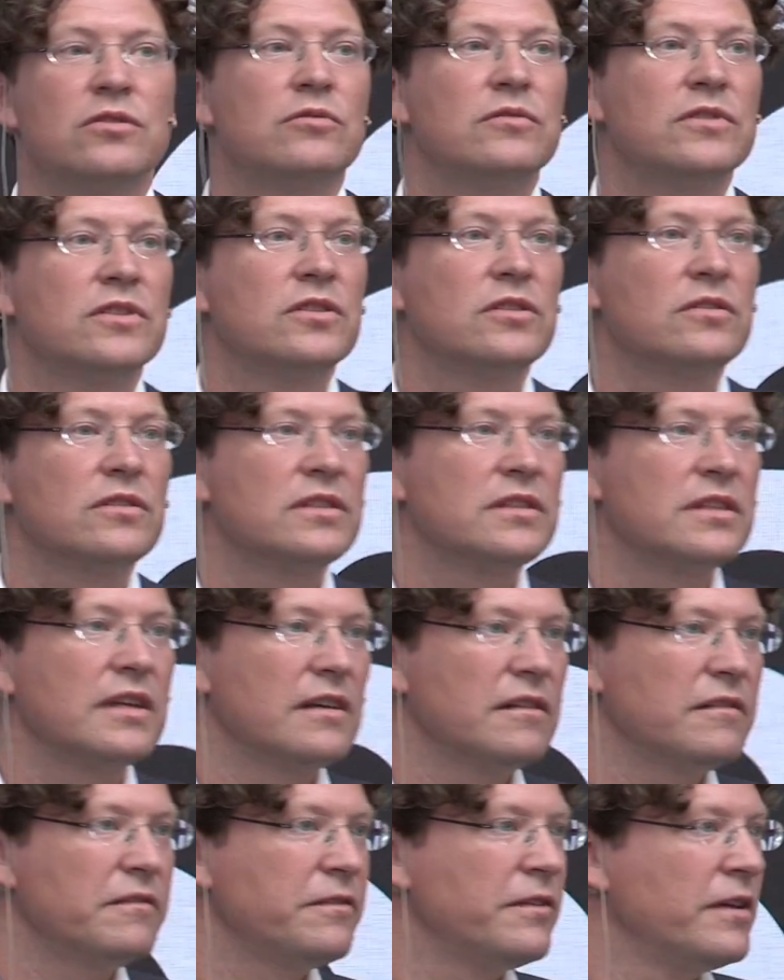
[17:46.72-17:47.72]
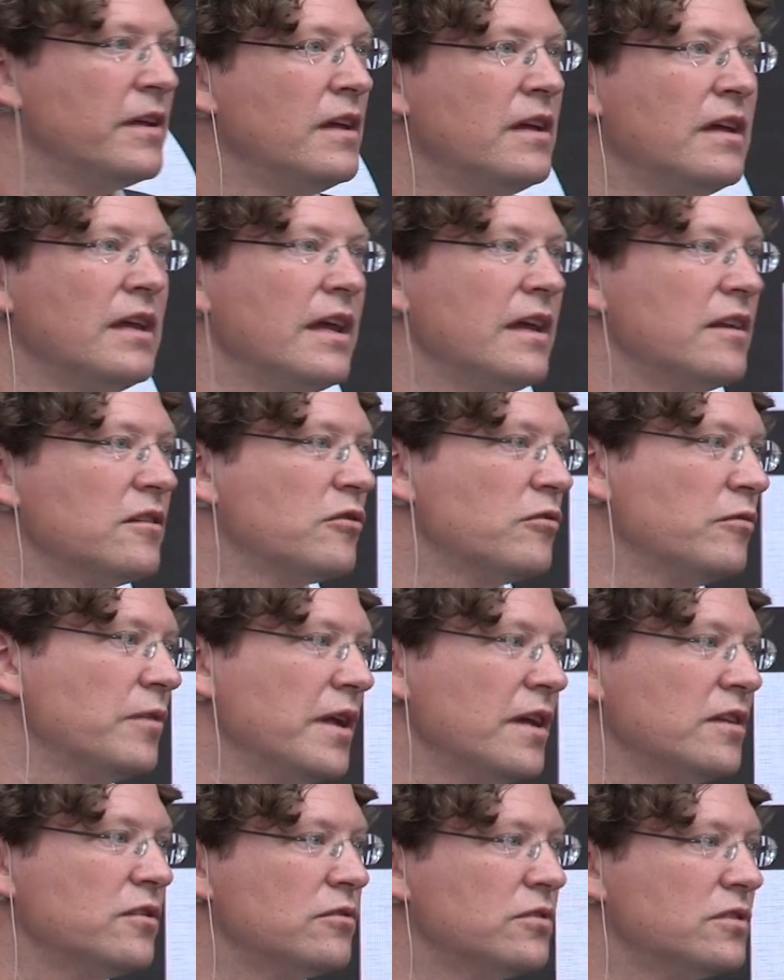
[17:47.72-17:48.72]
tools yourself and
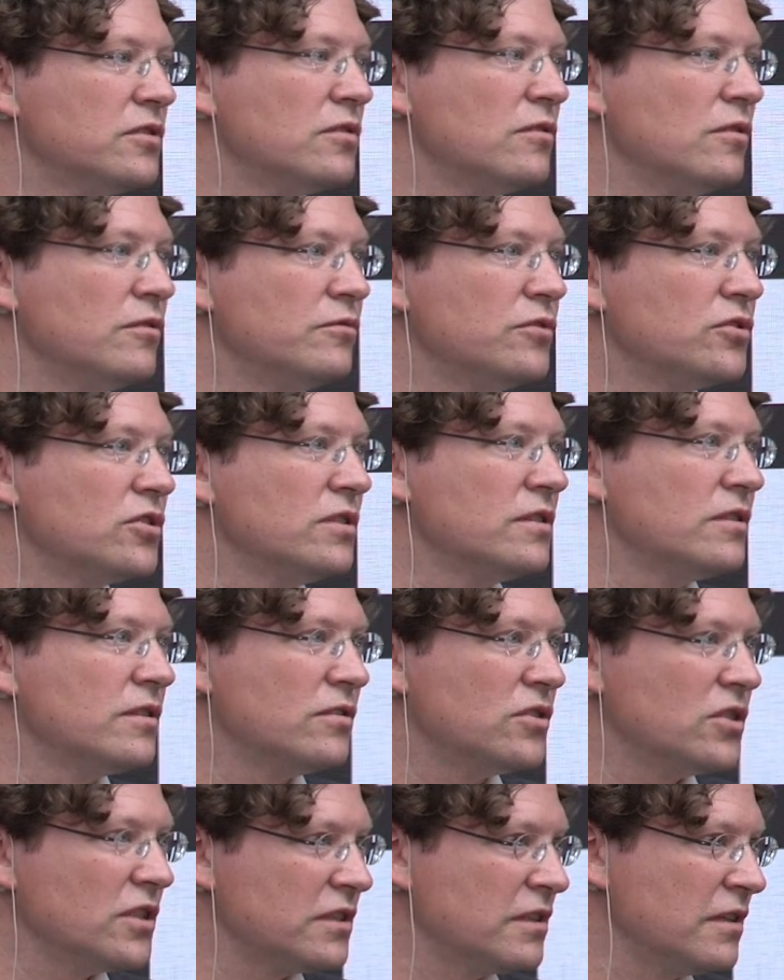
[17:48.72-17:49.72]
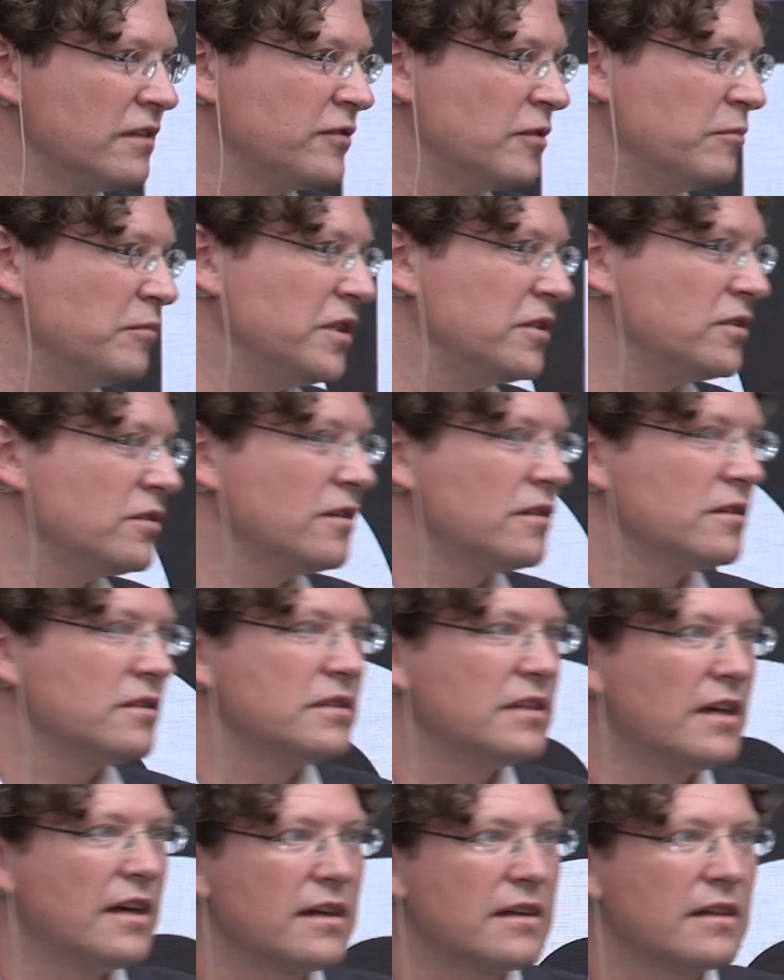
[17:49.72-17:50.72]
create good solutions. You just have to meet
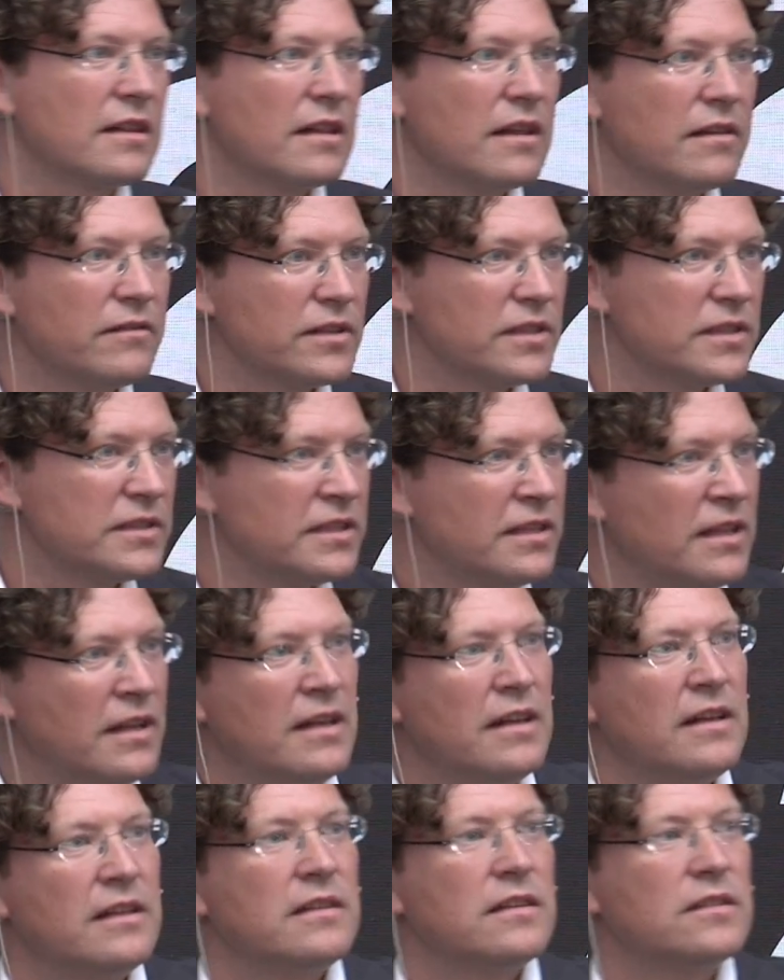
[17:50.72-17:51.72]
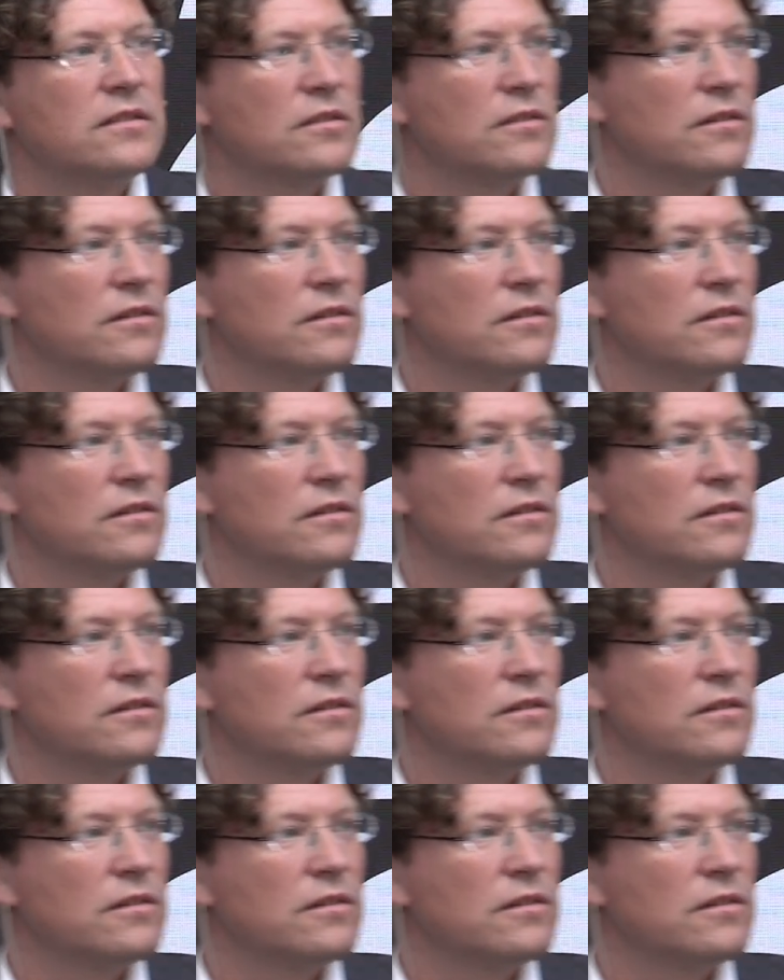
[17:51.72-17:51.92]
certain target levels. That's,